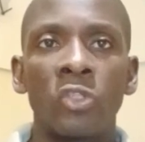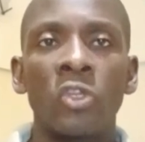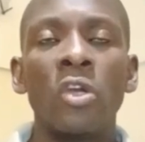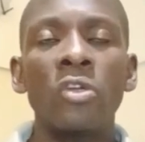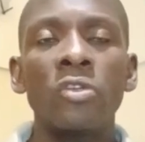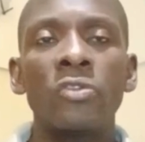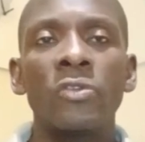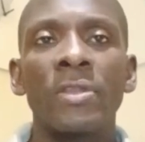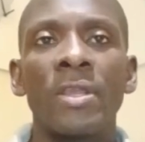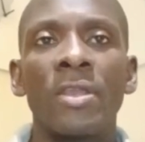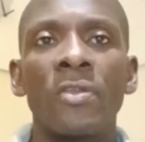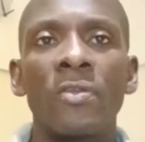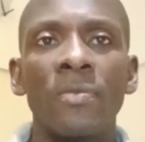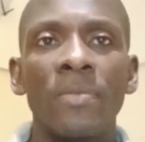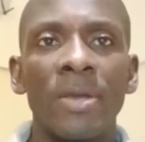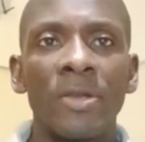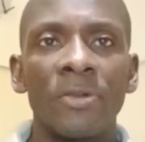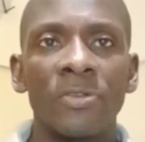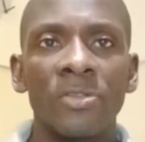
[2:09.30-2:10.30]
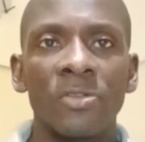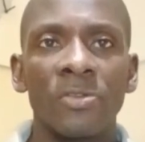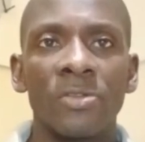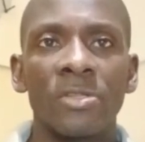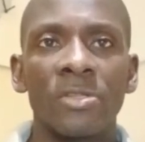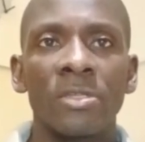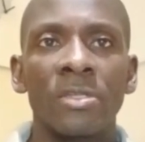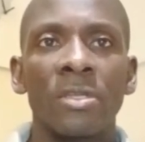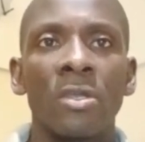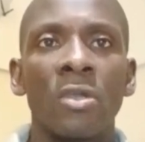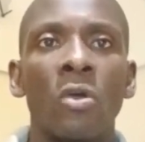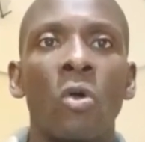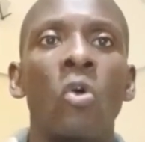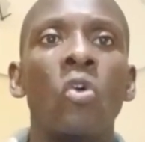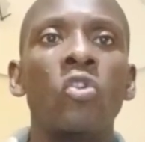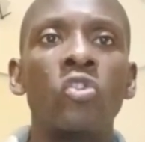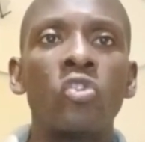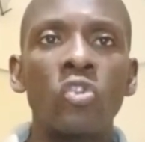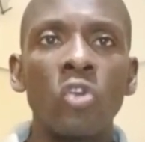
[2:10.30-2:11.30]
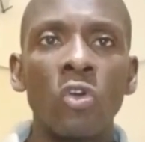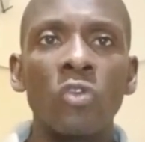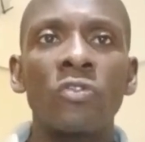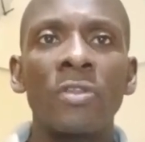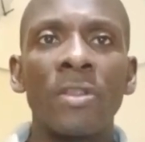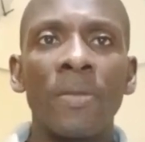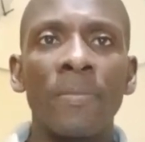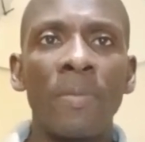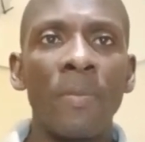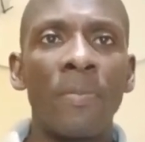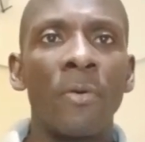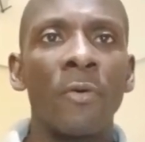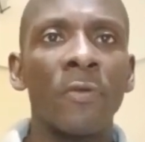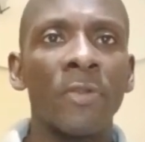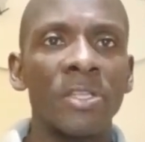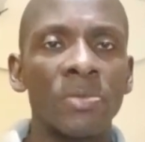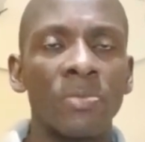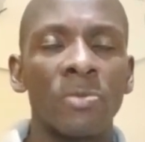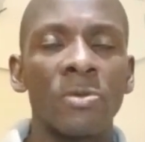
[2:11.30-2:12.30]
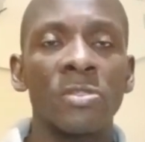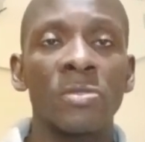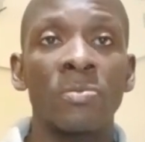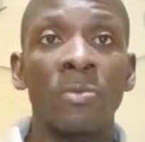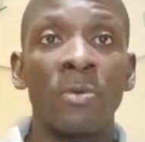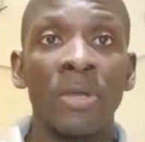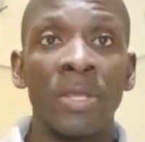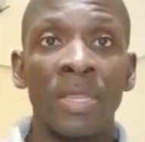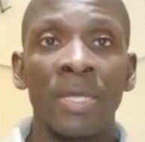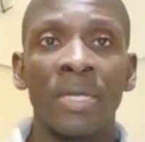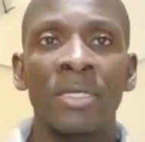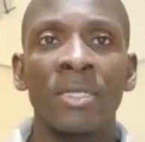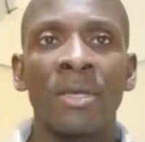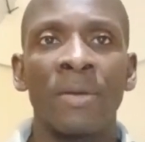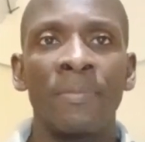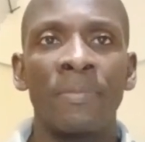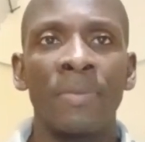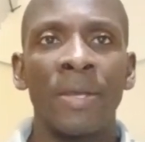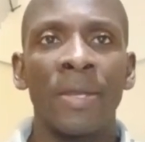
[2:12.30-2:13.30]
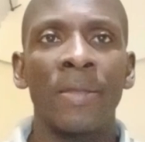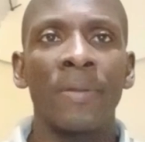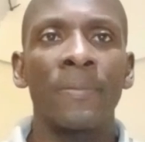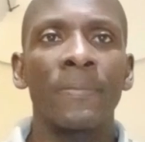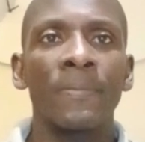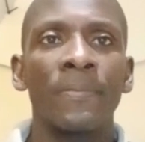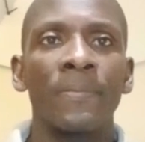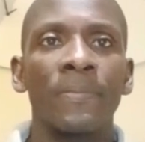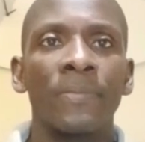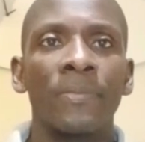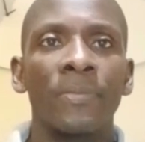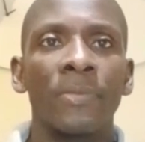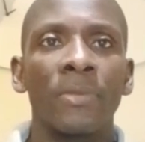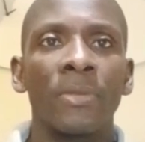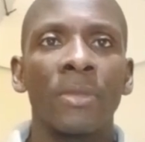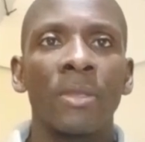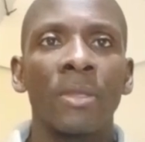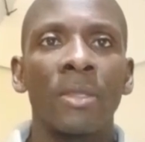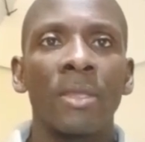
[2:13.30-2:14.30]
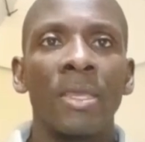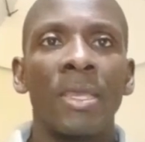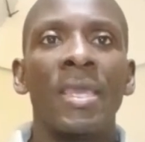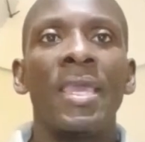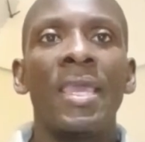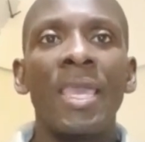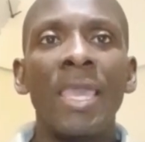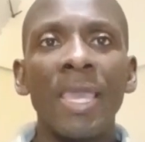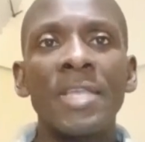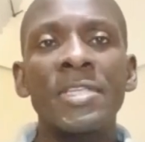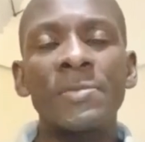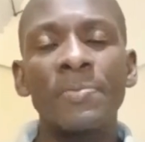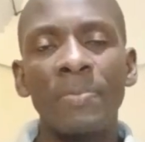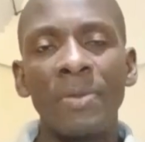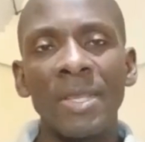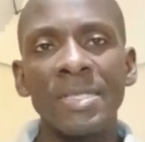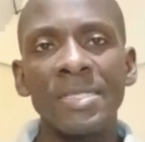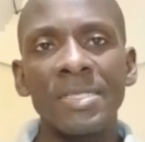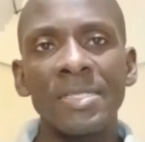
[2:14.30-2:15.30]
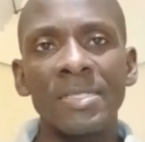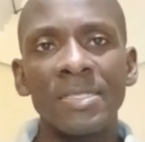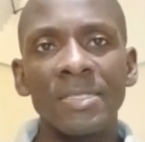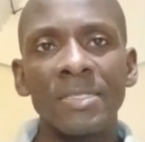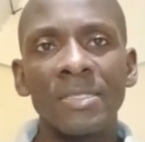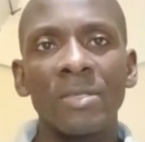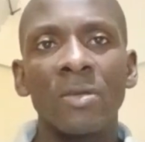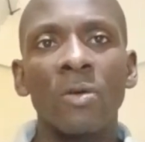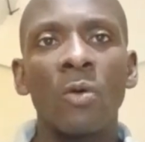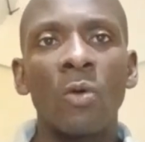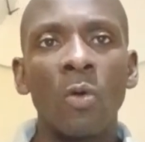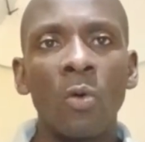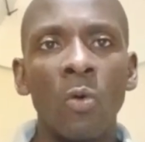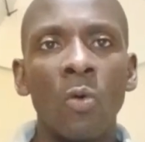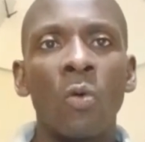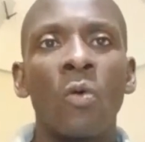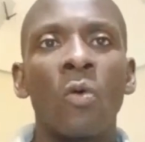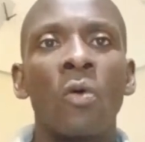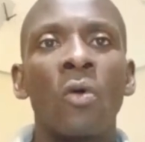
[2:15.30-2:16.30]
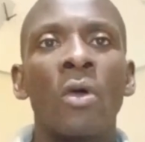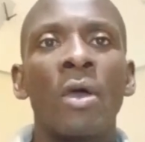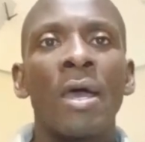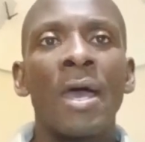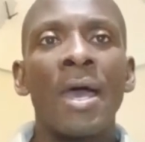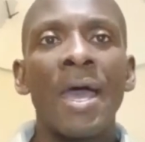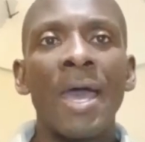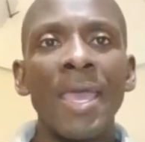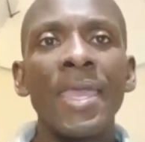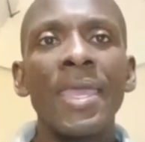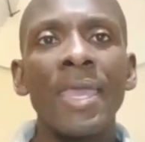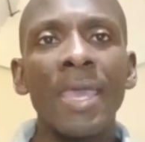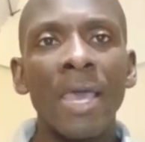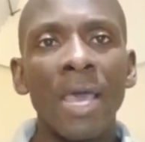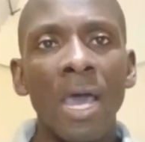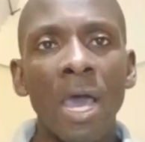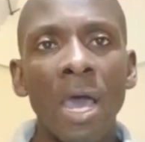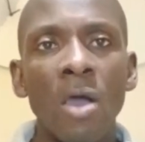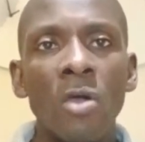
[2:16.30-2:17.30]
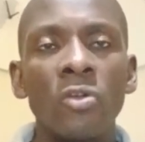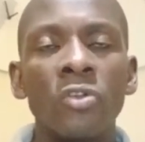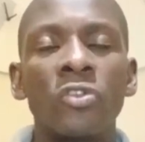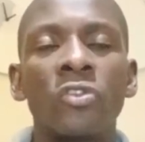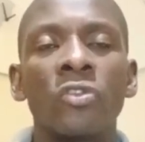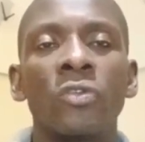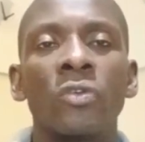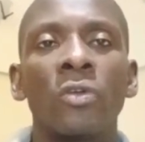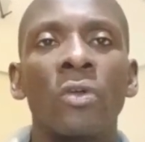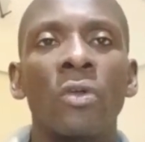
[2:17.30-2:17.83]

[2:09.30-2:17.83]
talk to the human resource or talk to the people responsible in that company. Express or high out